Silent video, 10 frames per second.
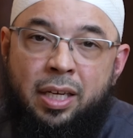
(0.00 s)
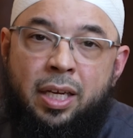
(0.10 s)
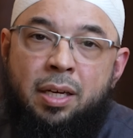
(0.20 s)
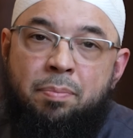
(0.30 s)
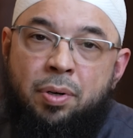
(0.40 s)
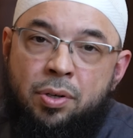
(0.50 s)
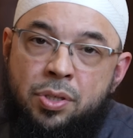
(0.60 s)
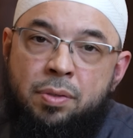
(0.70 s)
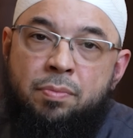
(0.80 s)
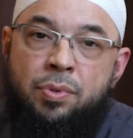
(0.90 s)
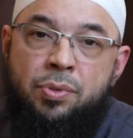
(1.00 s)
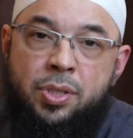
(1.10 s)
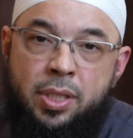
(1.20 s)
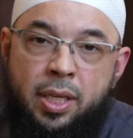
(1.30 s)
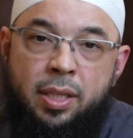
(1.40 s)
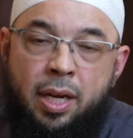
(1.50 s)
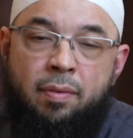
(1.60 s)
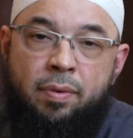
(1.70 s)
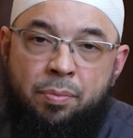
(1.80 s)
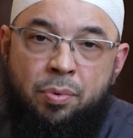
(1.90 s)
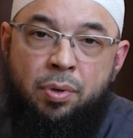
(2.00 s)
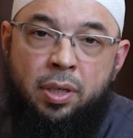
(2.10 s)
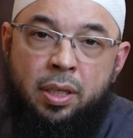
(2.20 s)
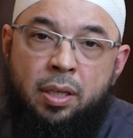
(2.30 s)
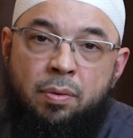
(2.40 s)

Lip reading: and a person will see that reward